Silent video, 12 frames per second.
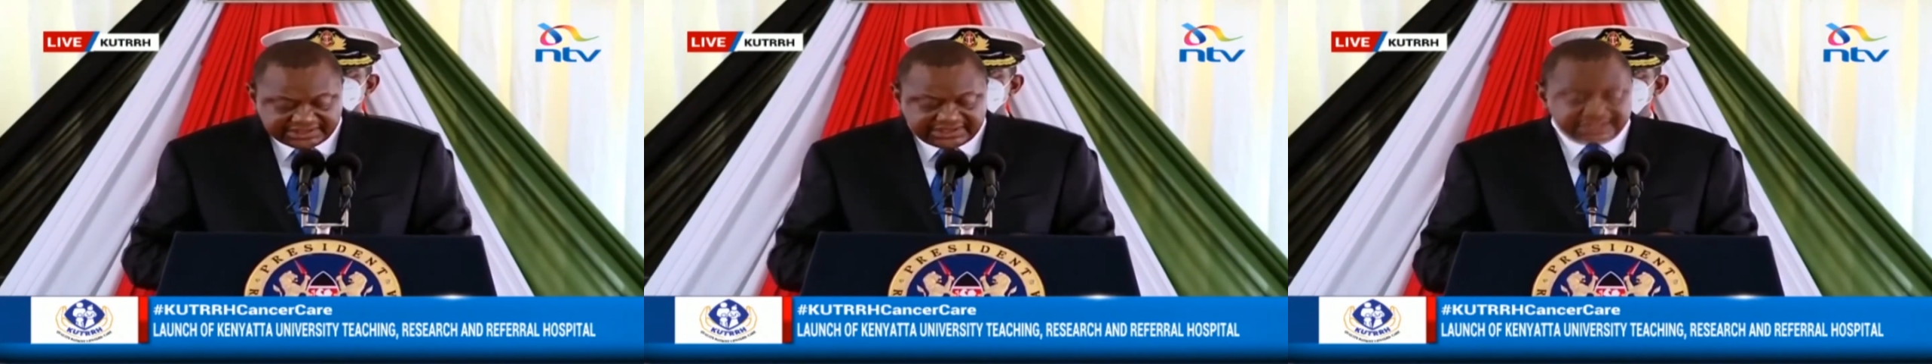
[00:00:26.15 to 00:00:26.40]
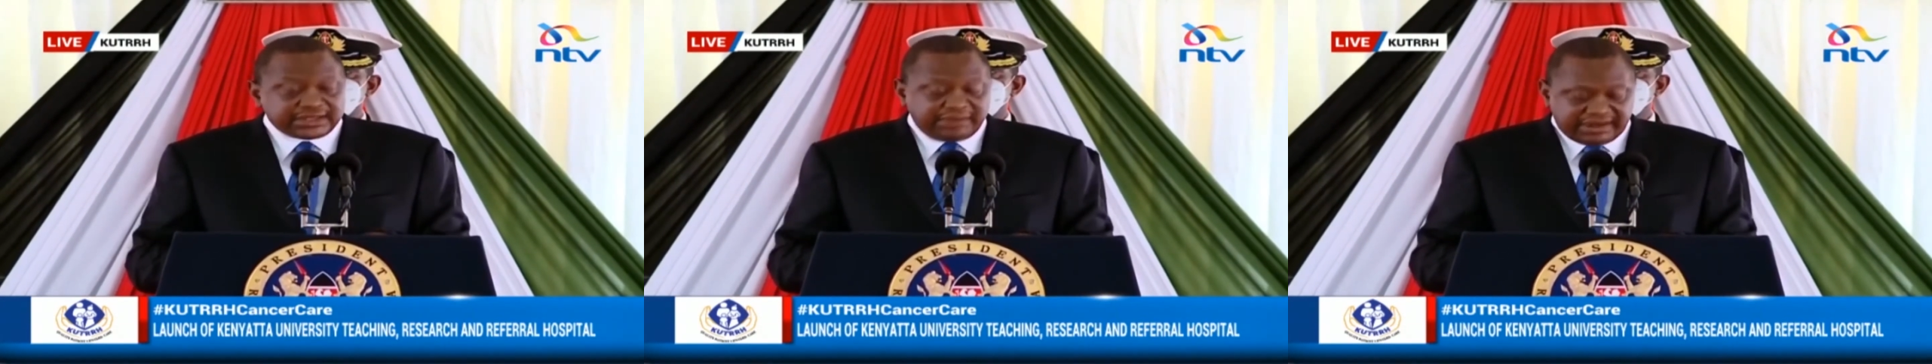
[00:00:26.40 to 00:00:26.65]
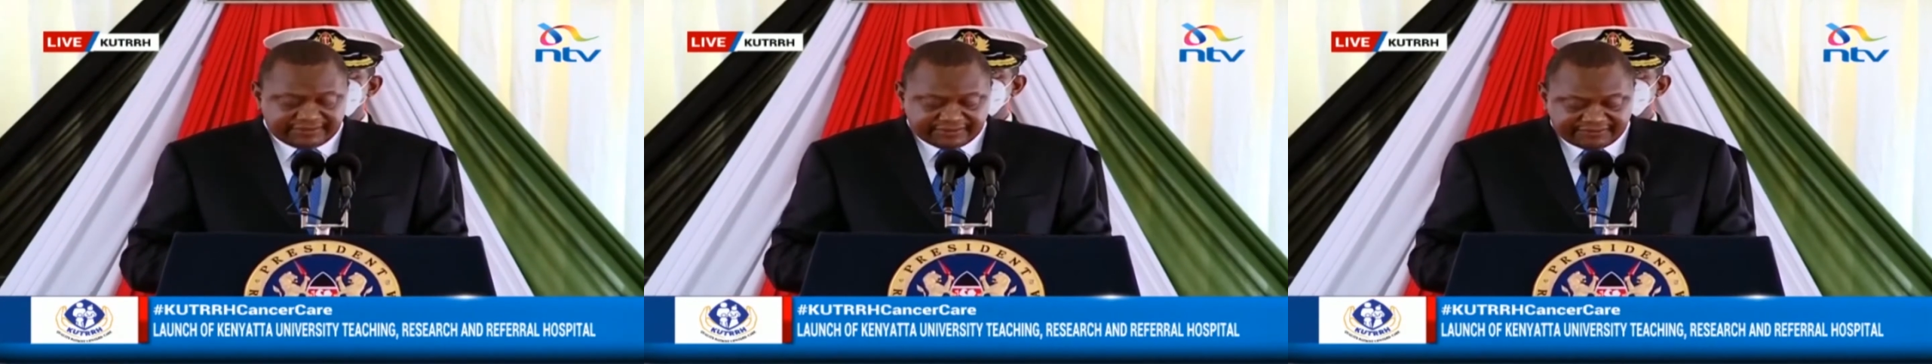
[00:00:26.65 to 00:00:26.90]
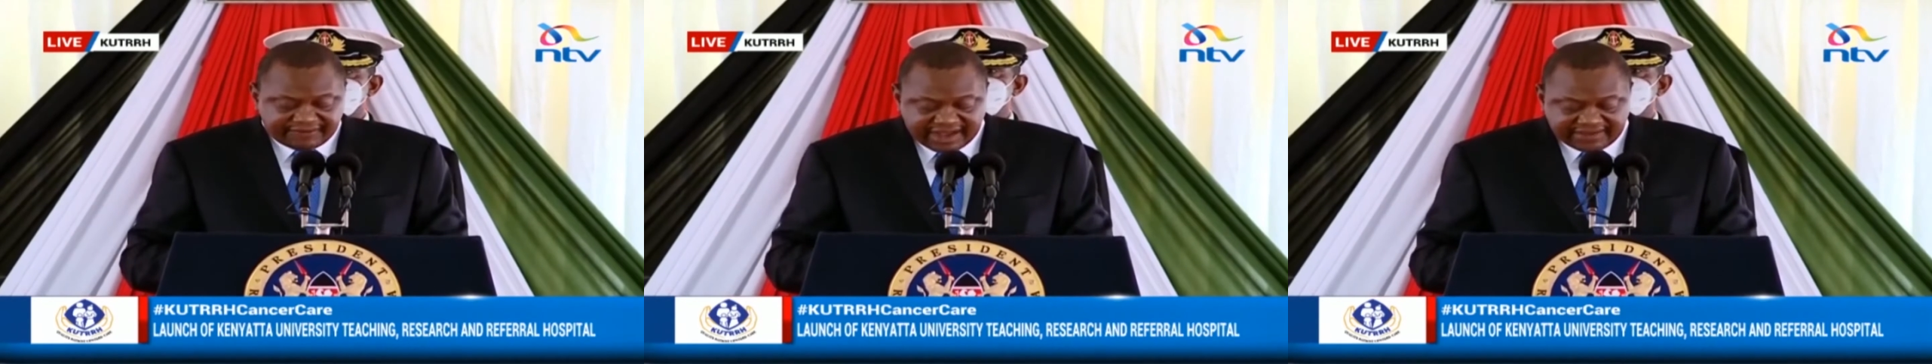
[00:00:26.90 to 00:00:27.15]
in some level
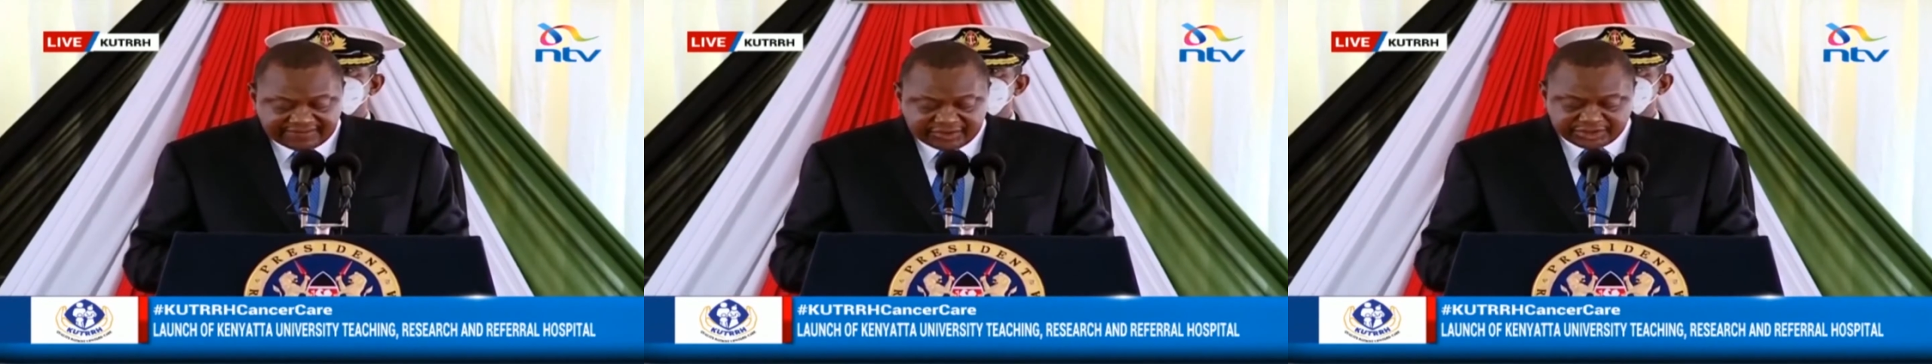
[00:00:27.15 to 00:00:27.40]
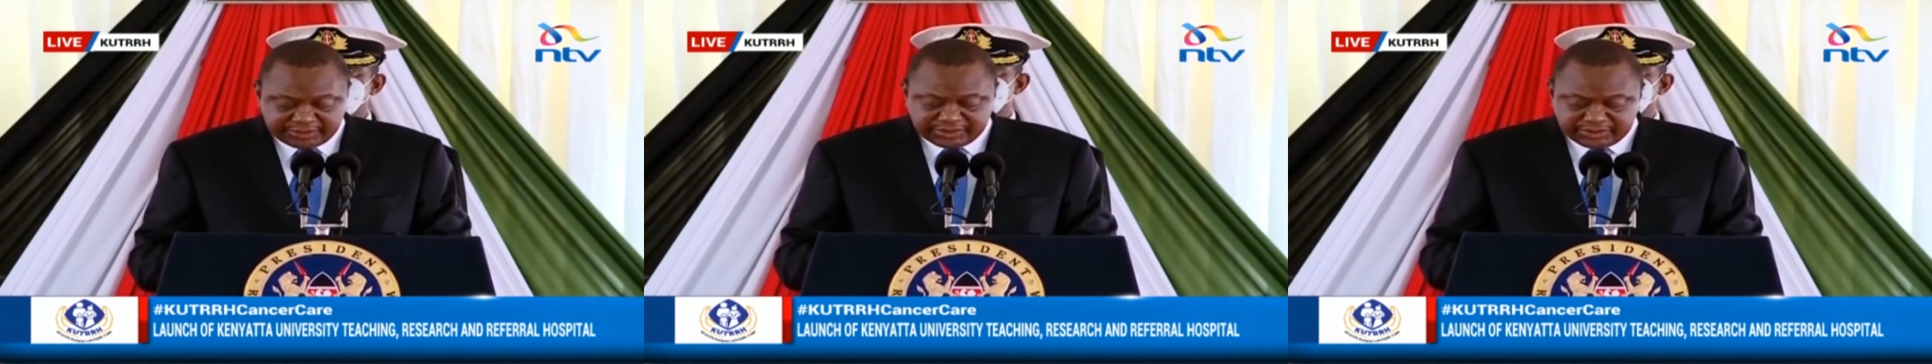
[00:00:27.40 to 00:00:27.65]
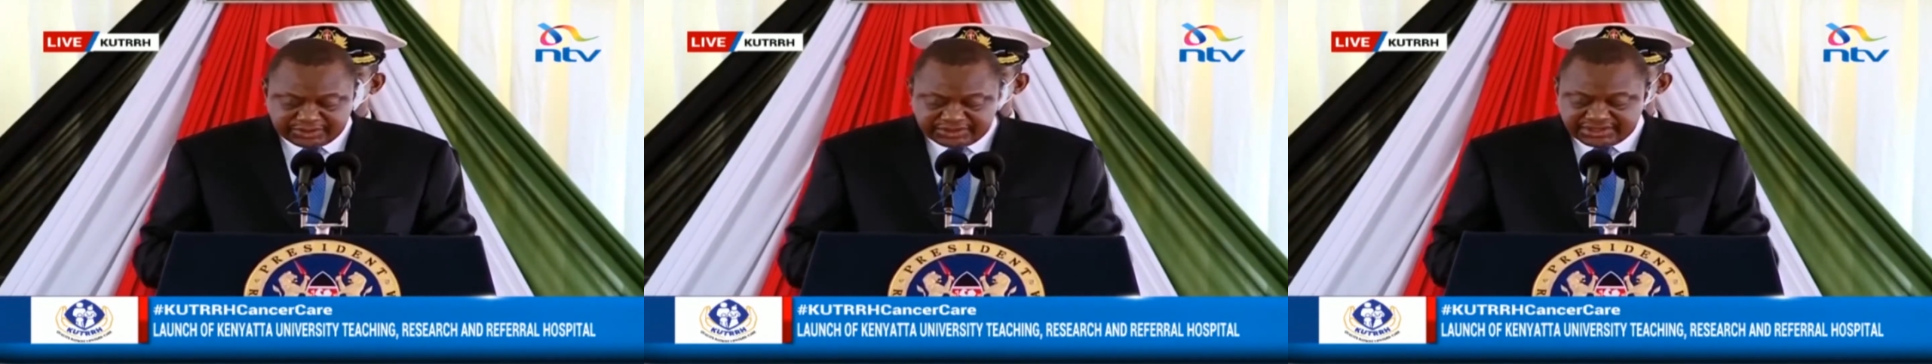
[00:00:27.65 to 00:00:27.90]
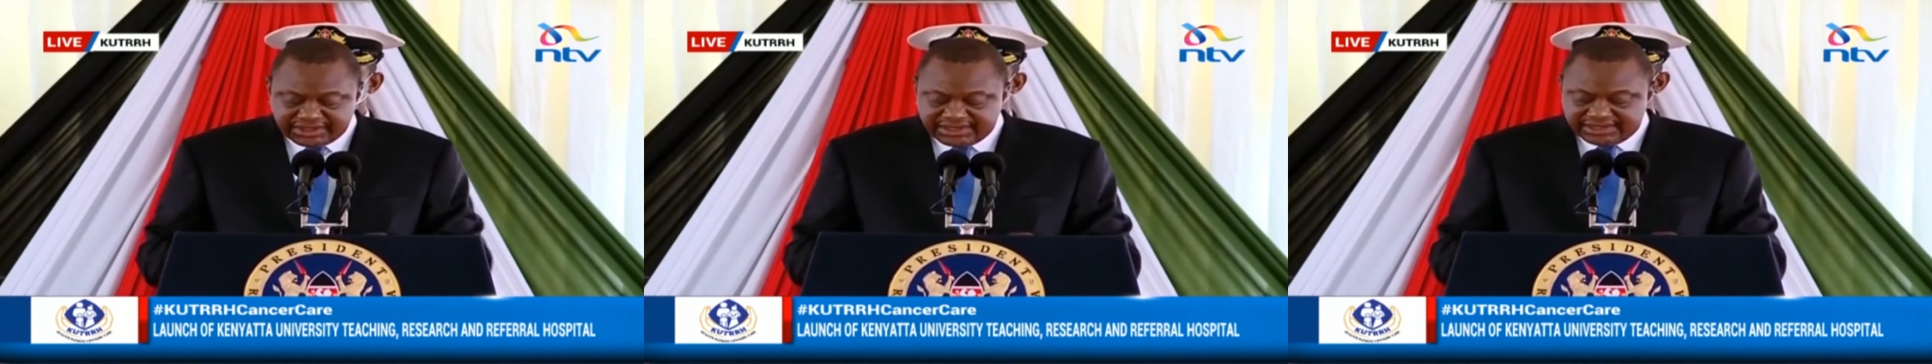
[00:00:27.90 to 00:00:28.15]
5 hospitals
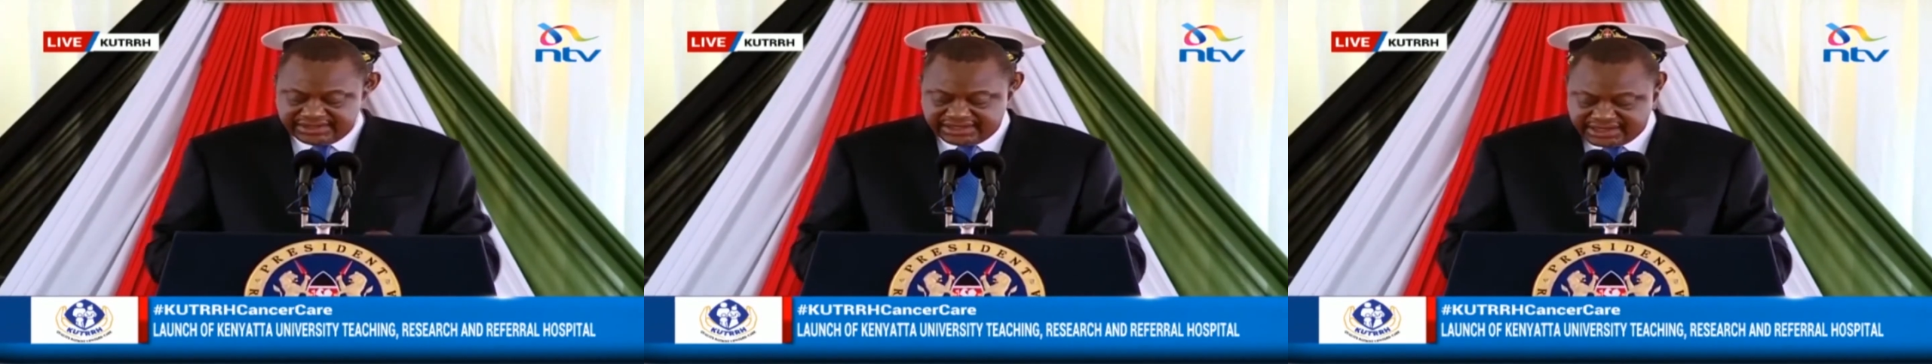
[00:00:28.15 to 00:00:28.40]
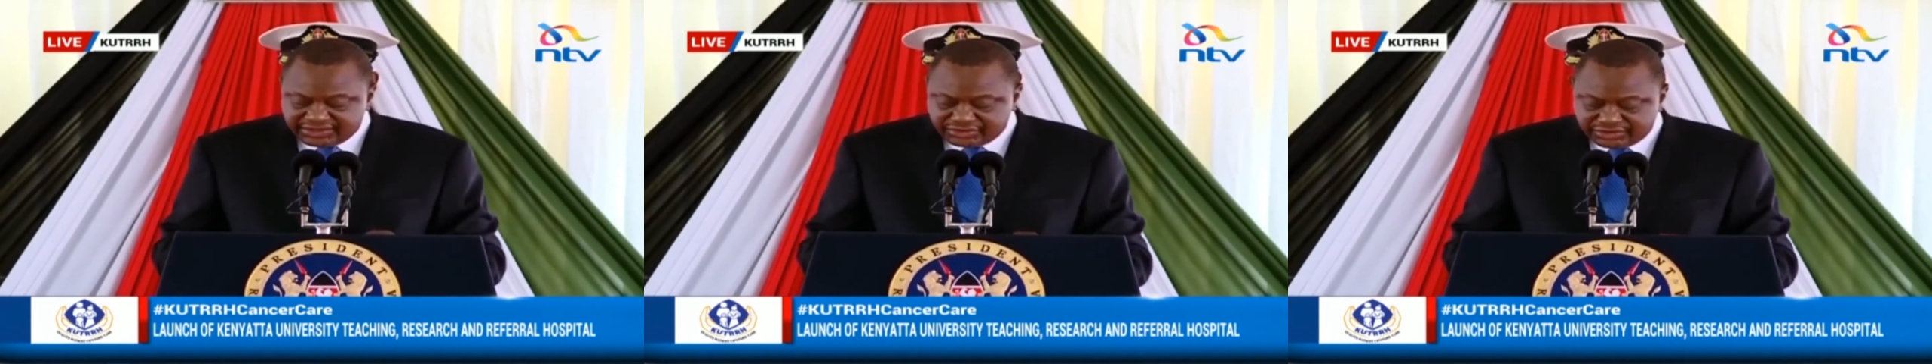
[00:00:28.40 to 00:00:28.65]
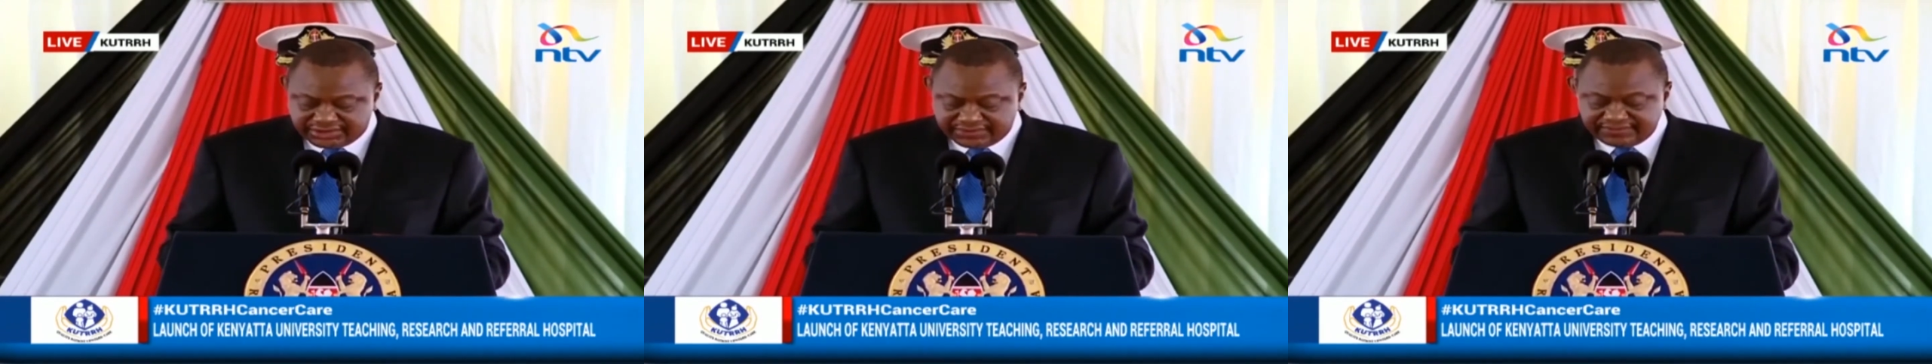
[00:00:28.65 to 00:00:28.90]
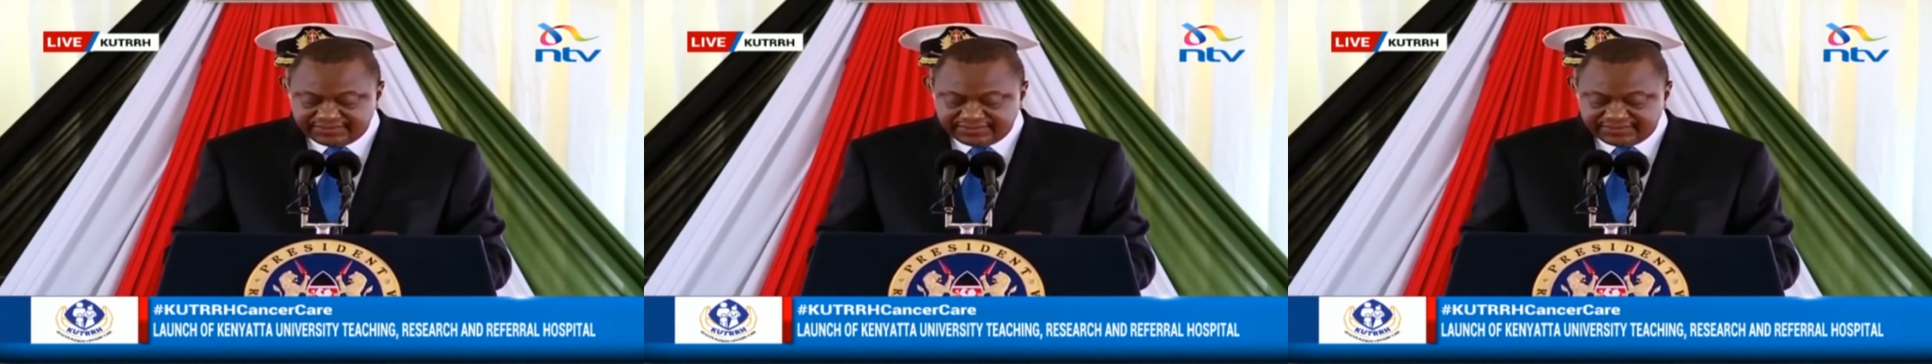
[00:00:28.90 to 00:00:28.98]
in the country.